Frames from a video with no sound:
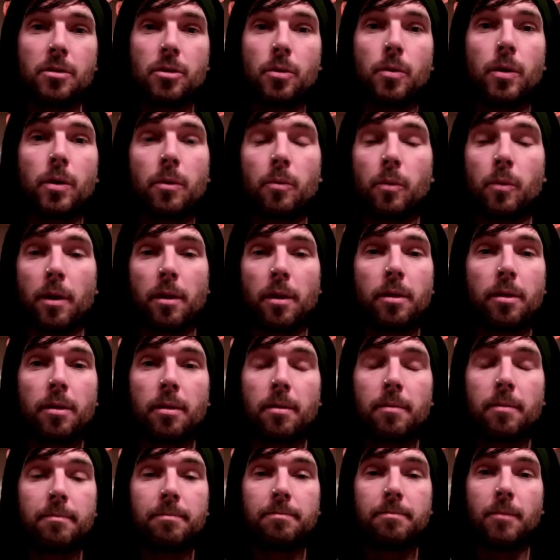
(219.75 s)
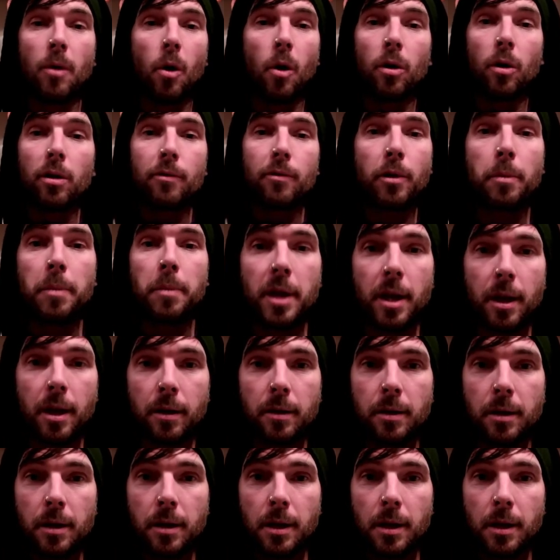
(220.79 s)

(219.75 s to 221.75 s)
do it with all of your being.